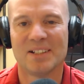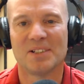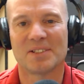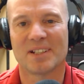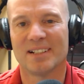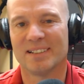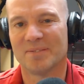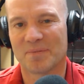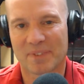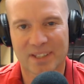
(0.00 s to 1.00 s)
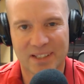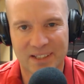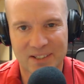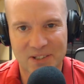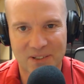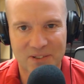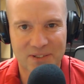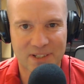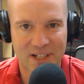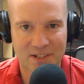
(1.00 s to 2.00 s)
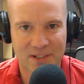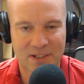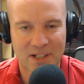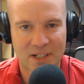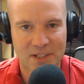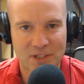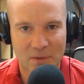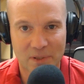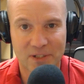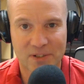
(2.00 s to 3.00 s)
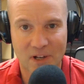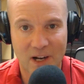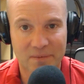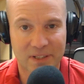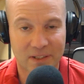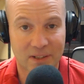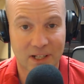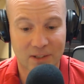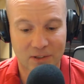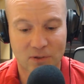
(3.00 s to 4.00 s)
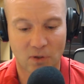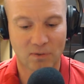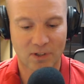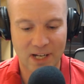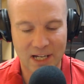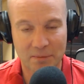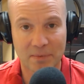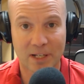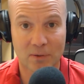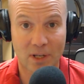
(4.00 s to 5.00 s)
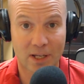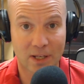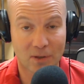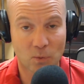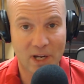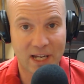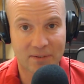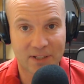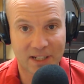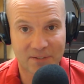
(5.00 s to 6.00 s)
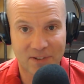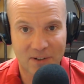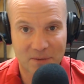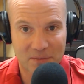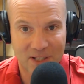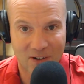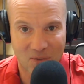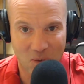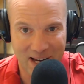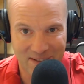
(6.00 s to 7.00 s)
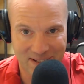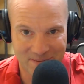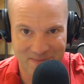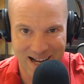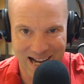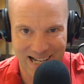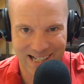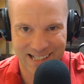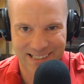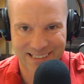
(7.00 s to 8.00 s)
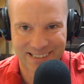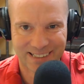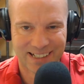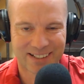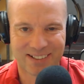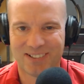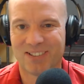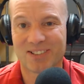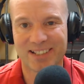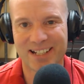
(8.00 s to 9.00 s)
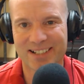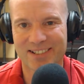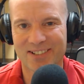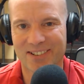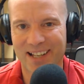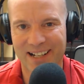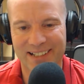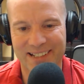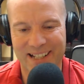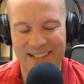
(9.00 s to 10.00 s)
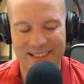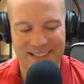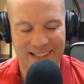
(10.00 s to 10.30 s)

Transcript: in his hallucination, somebody stopped and looked over at him and waved, and he found himself waving back. The hallucinations are that intense.